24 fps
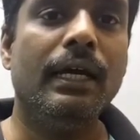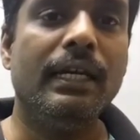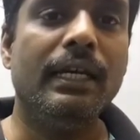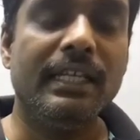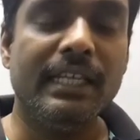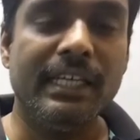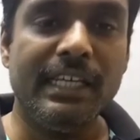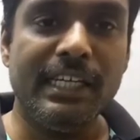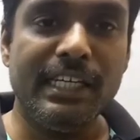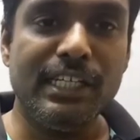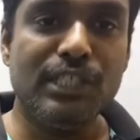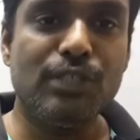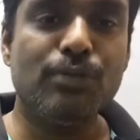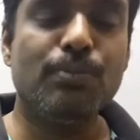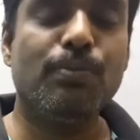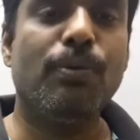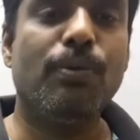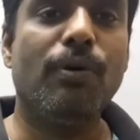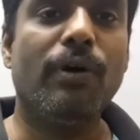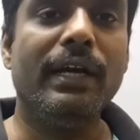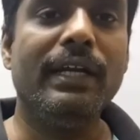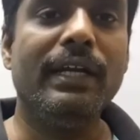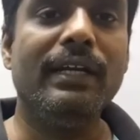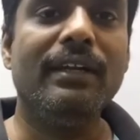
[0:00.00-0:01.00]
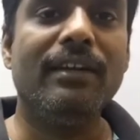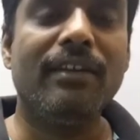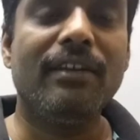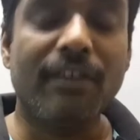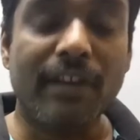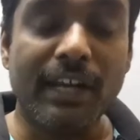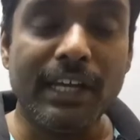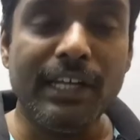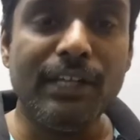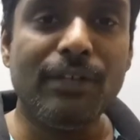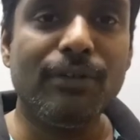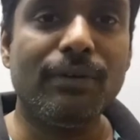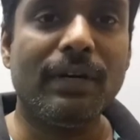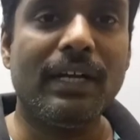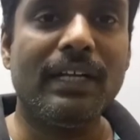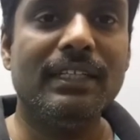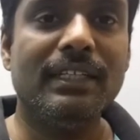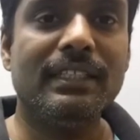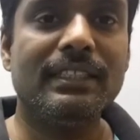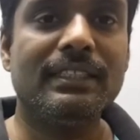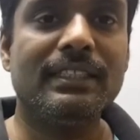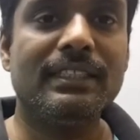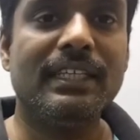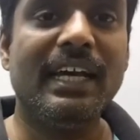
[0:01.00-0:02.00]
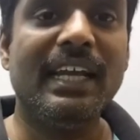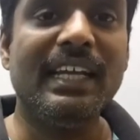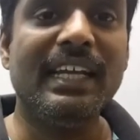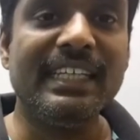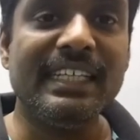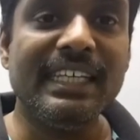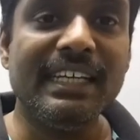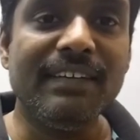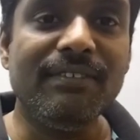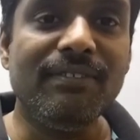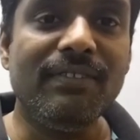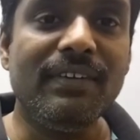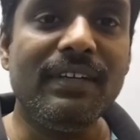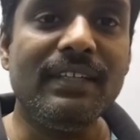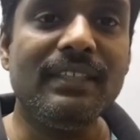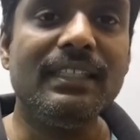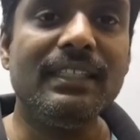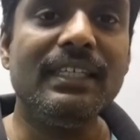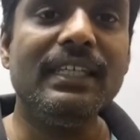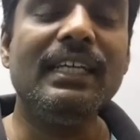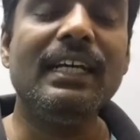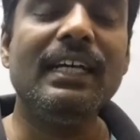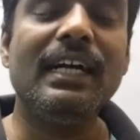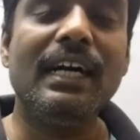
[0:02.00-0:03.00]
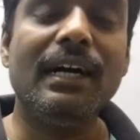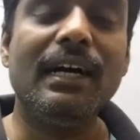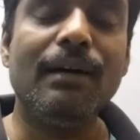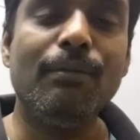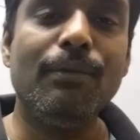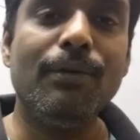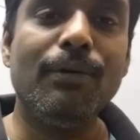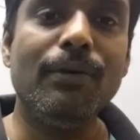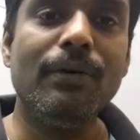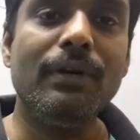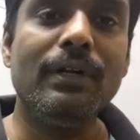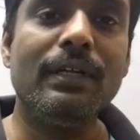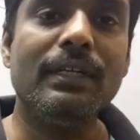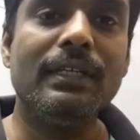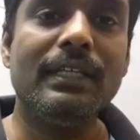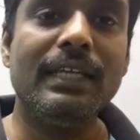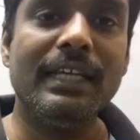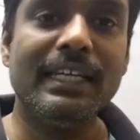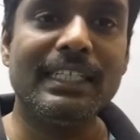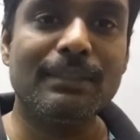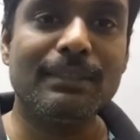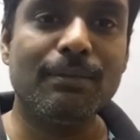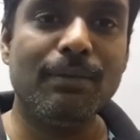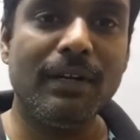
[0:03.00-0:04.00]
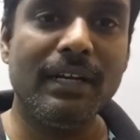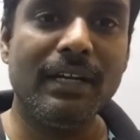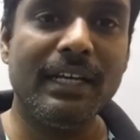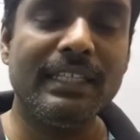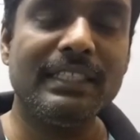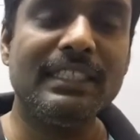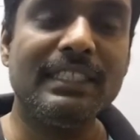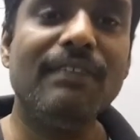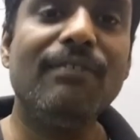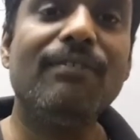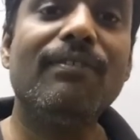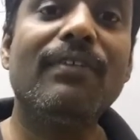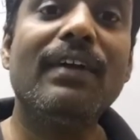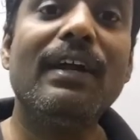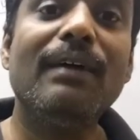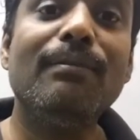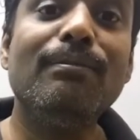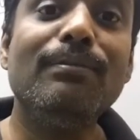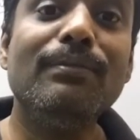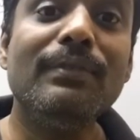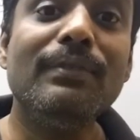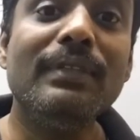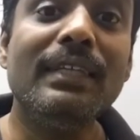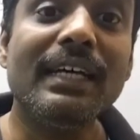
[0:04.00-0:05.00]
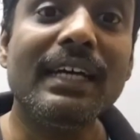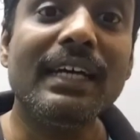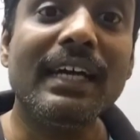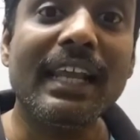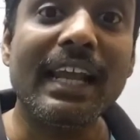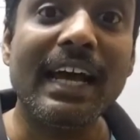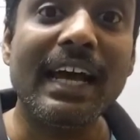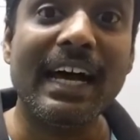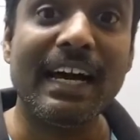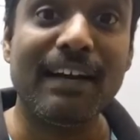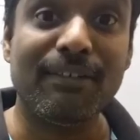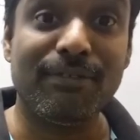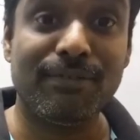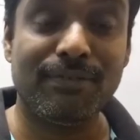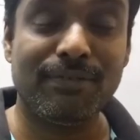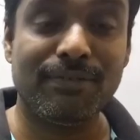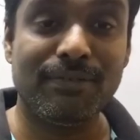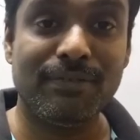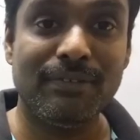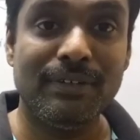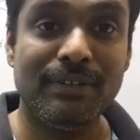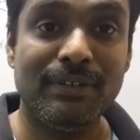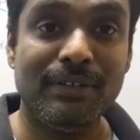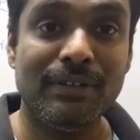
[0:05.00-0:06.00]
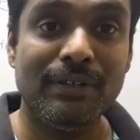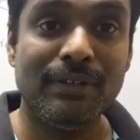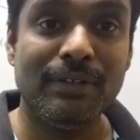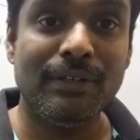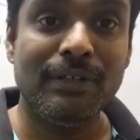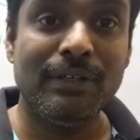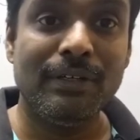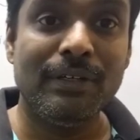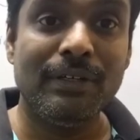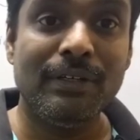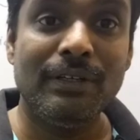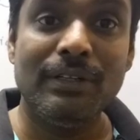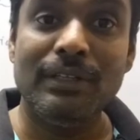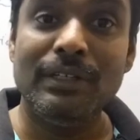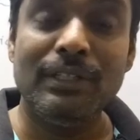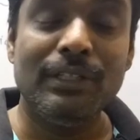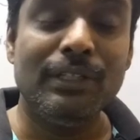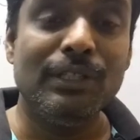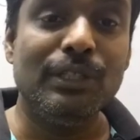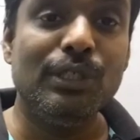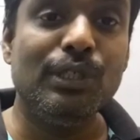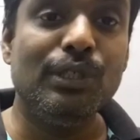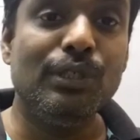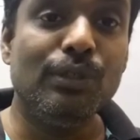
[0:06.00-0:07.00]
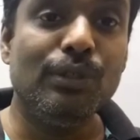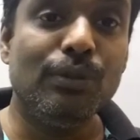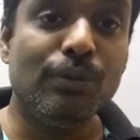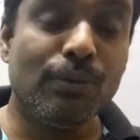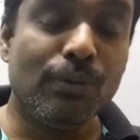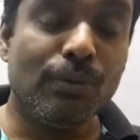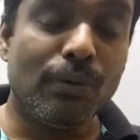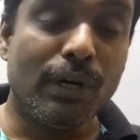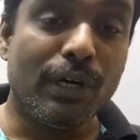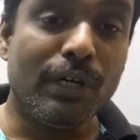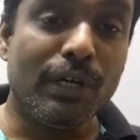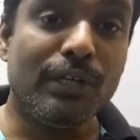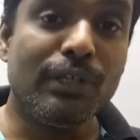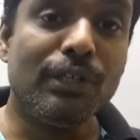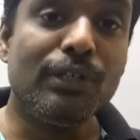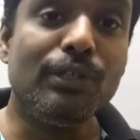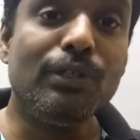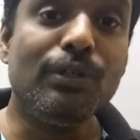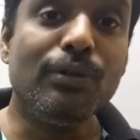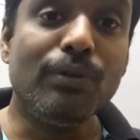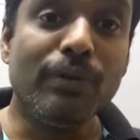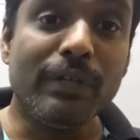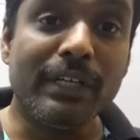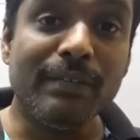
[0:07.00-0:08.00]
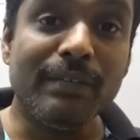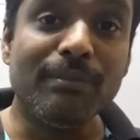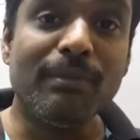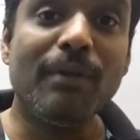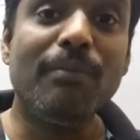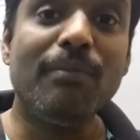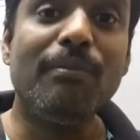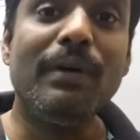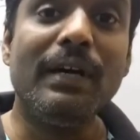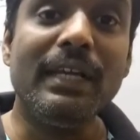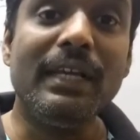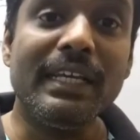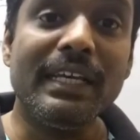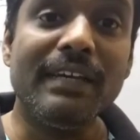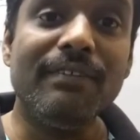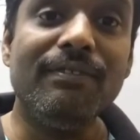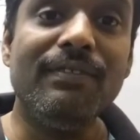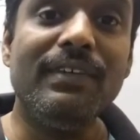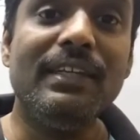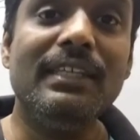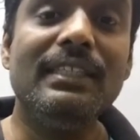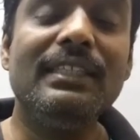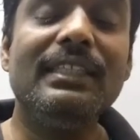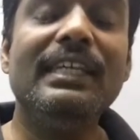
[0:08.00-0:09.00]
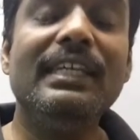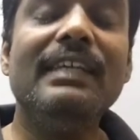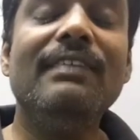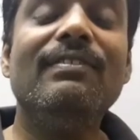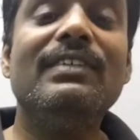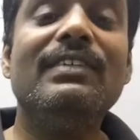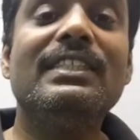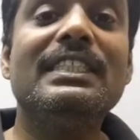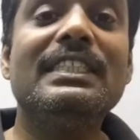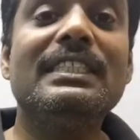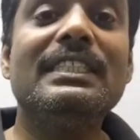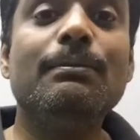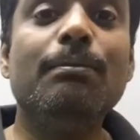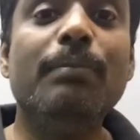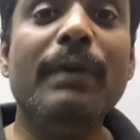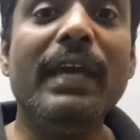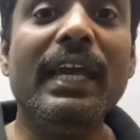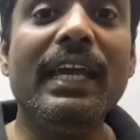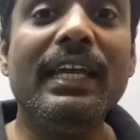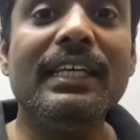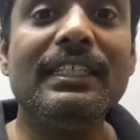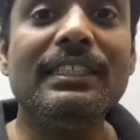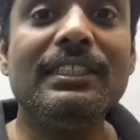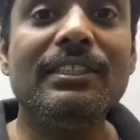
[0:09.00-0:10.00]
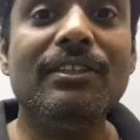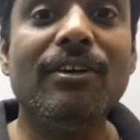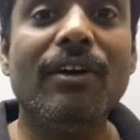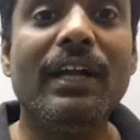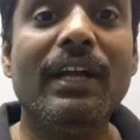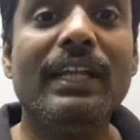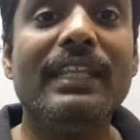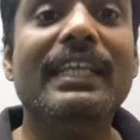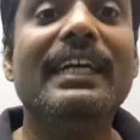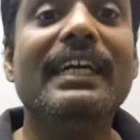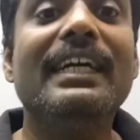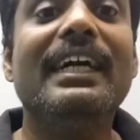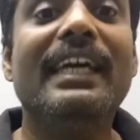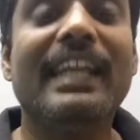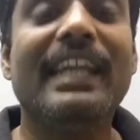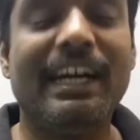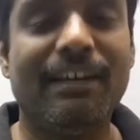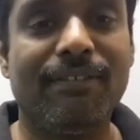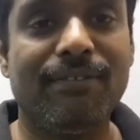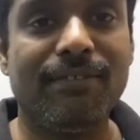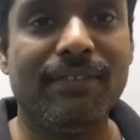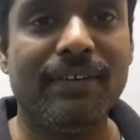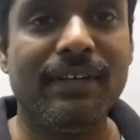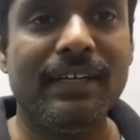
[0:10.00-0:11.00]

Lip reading: Each point, try to understand everything about the explanation from the graph. You wanted to remember everything which is based on the graph.